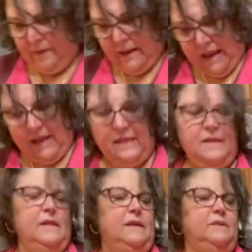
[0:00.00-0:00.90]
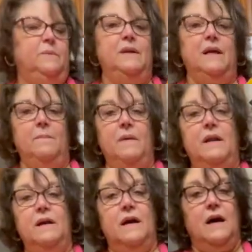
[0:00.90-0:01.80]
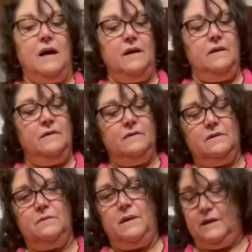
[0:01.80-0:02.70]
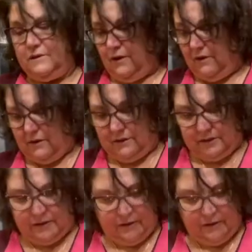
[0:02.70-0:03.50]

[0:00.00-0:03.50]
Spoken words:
And this one I'm gonna cut to make circles.